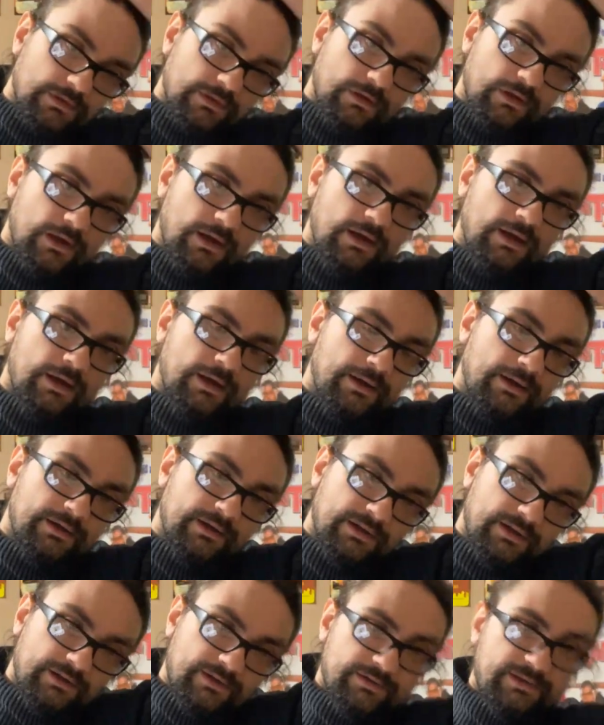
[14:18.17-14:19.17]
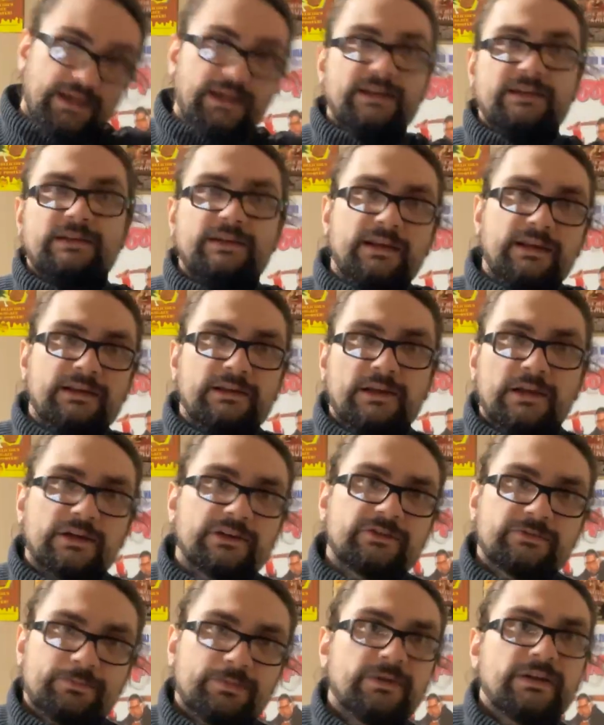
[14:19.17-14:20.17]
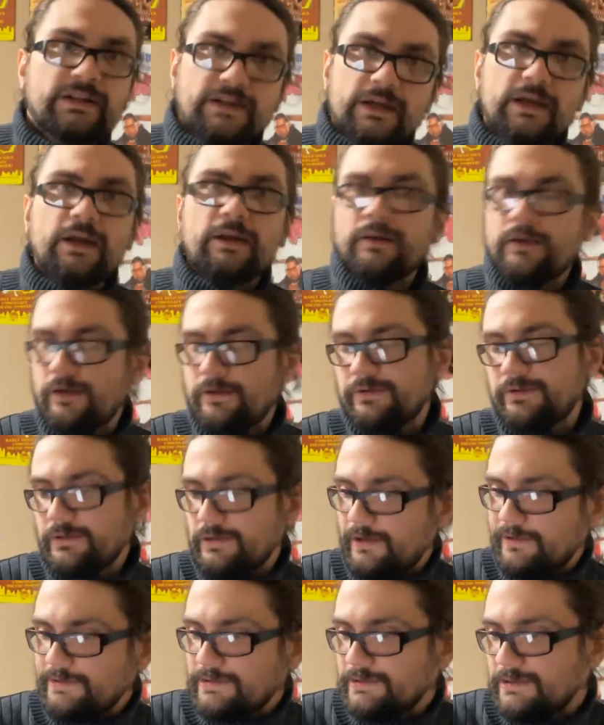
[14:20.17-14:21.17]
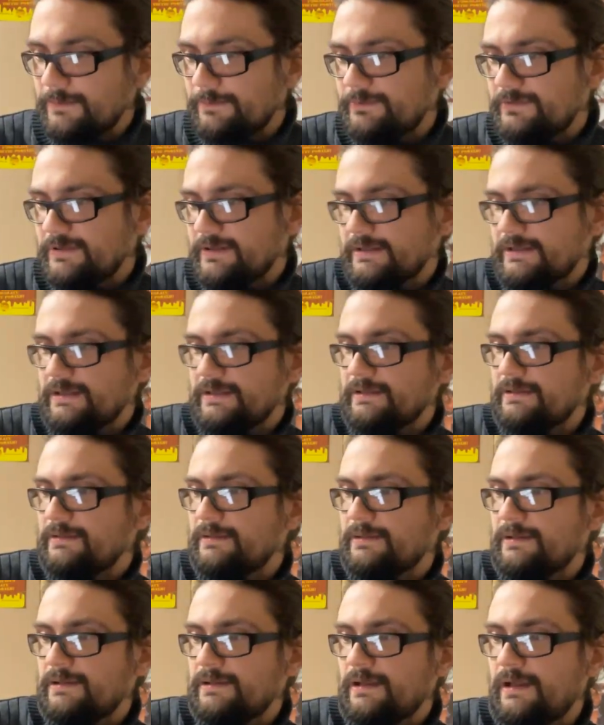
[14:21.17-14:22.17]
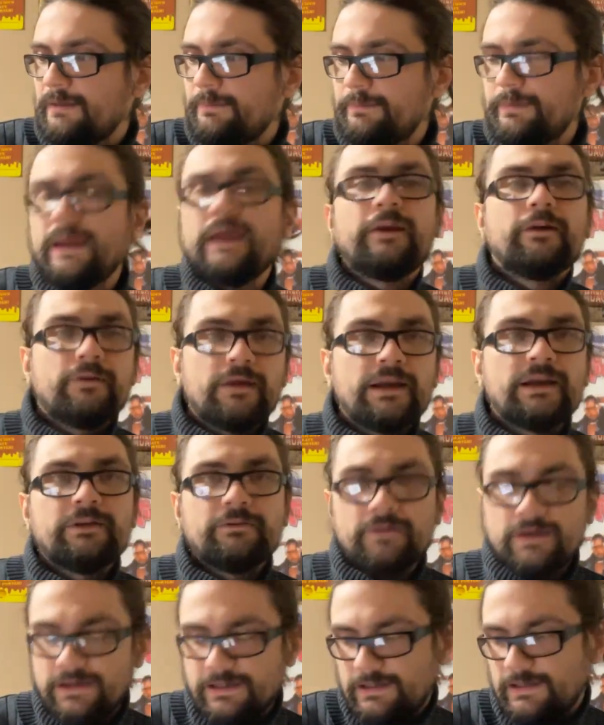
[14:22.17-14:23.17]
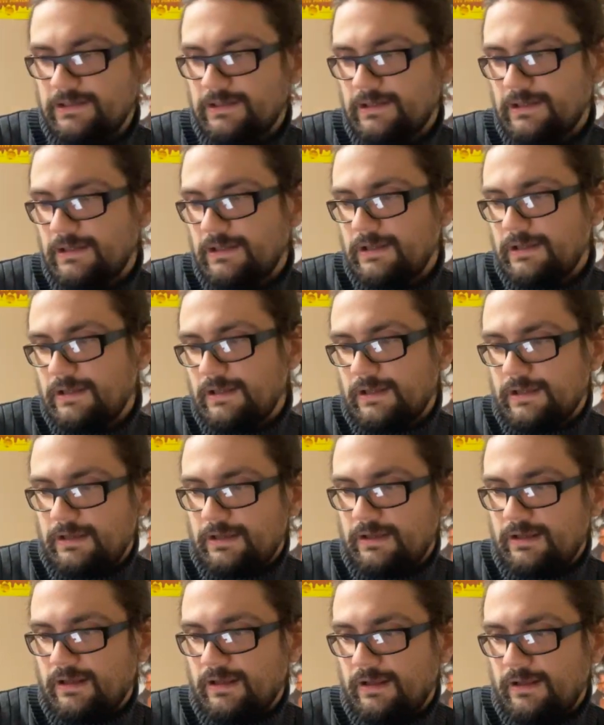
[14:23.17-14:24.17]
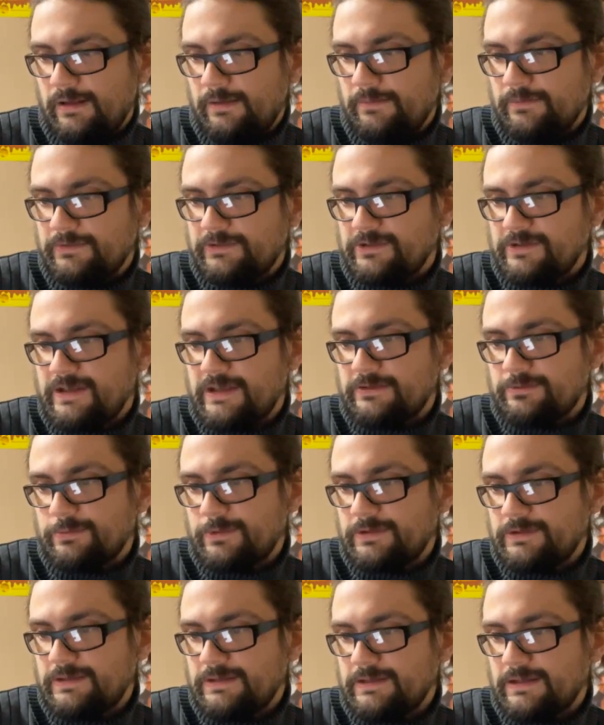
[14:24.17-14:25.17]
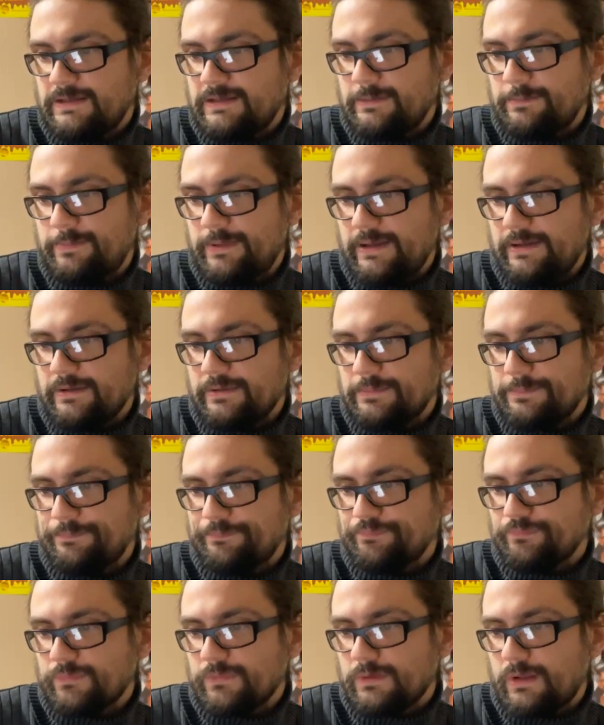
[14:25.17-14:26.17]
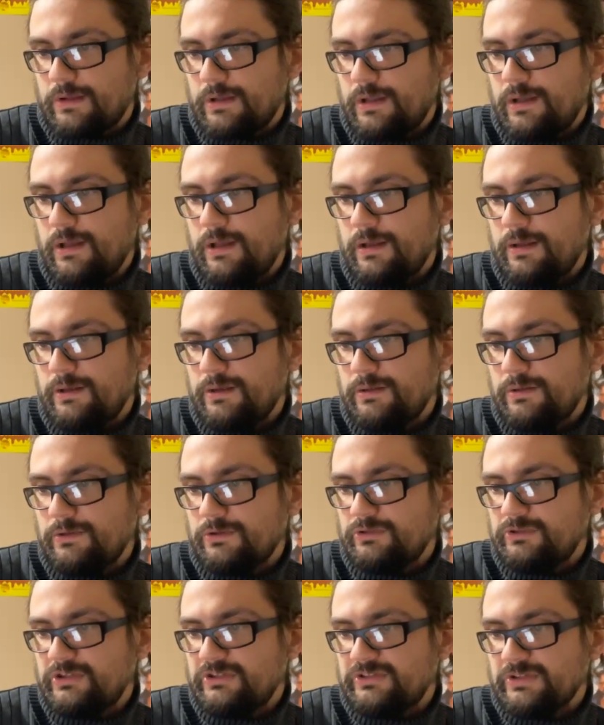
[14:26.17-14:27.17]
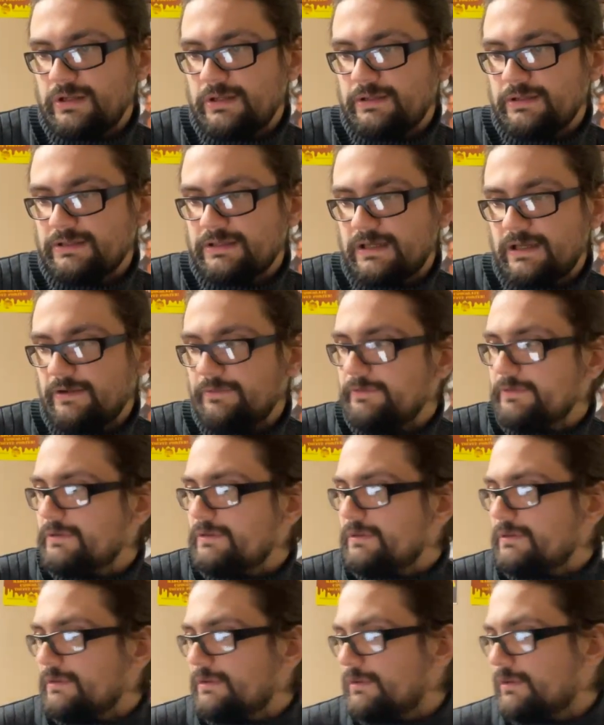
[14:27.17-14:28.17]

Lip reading: it looks pretty good, all the lip syncing. A lot better anyway. So that's one thing they did better. She's on the cover.